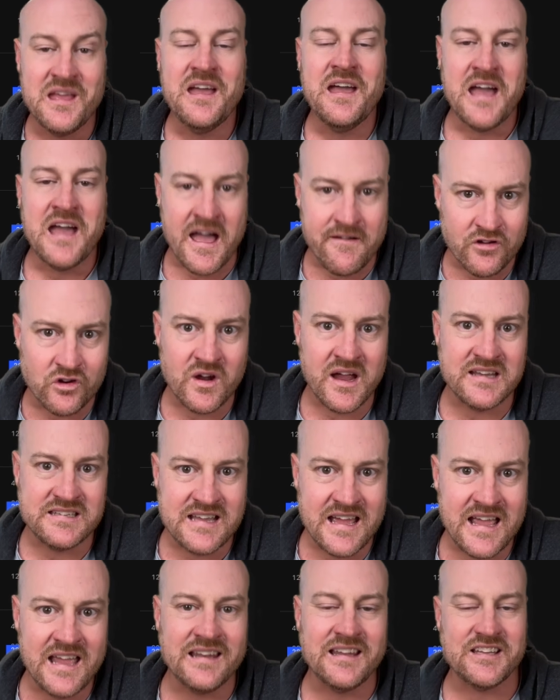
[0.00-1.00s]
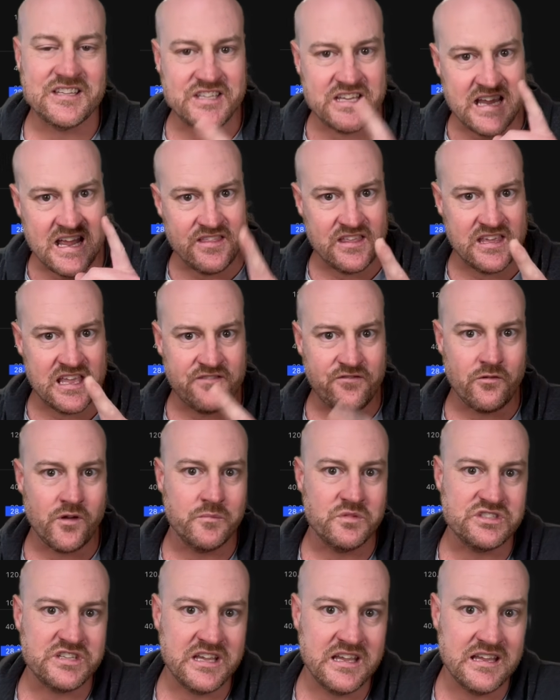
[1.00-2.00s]
Have a great day, and let's see how the
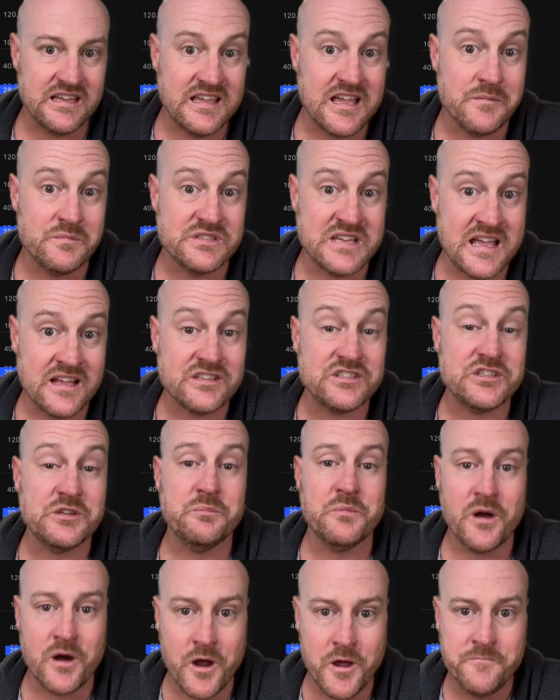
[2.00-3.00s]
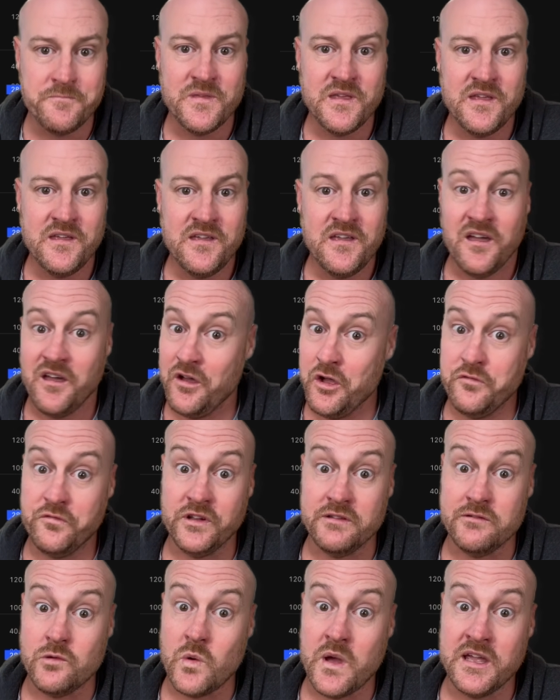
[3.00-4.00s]
FOMC comes out tomorrow.
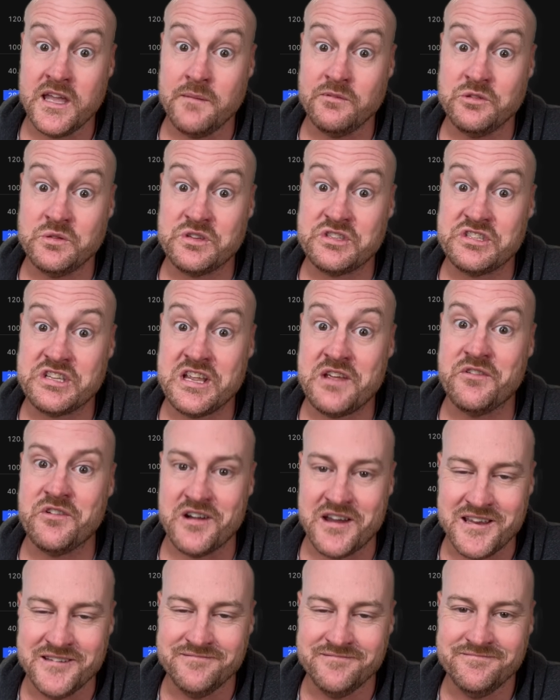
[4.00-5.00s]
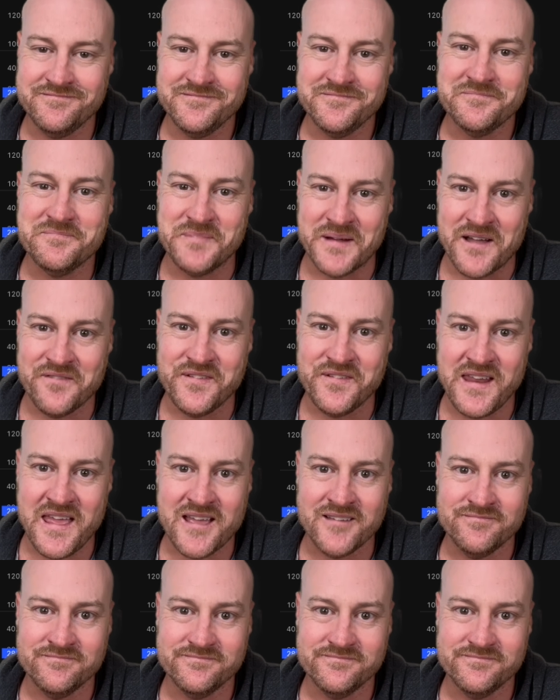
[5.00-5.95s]
Hopefully we wake up to a sea of green. Bye for now.